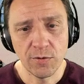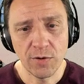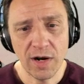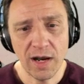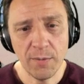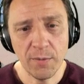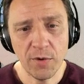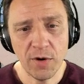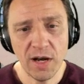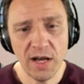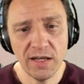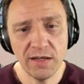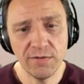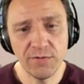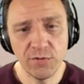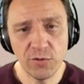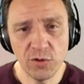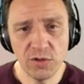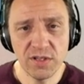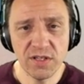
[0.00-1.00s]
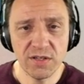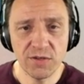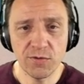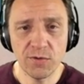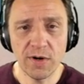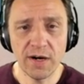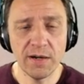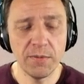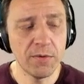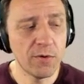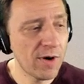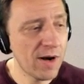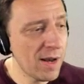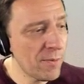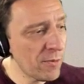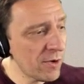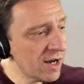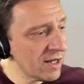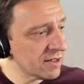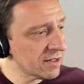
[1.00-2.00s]
Ram Rider versus Ram,
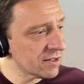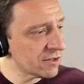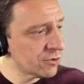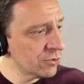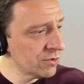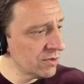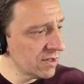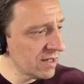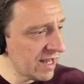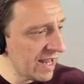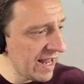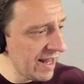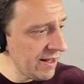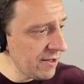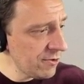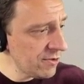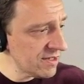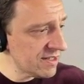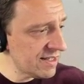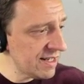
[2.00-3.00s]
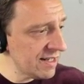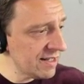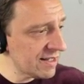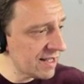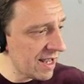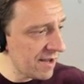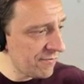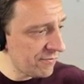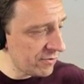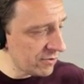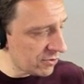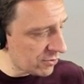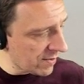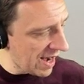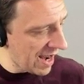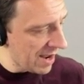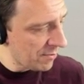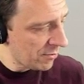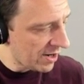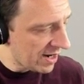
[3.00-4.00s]
Ram Rider. Two interesting different
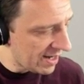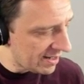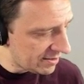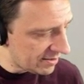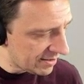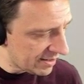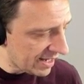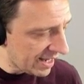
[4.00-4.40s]
Ram Rider